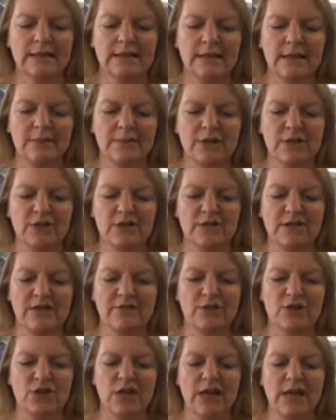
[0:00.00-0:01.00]
let me just have
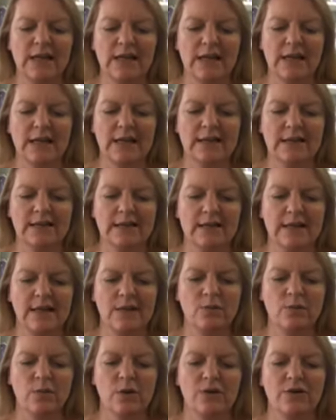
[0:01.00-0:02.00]
a check and see
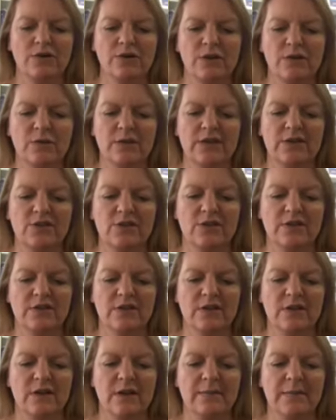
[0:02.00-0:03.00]
what questions
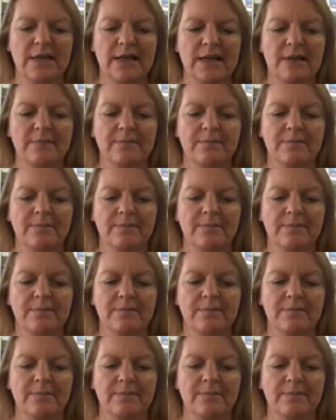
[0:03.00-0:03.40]
are coming in.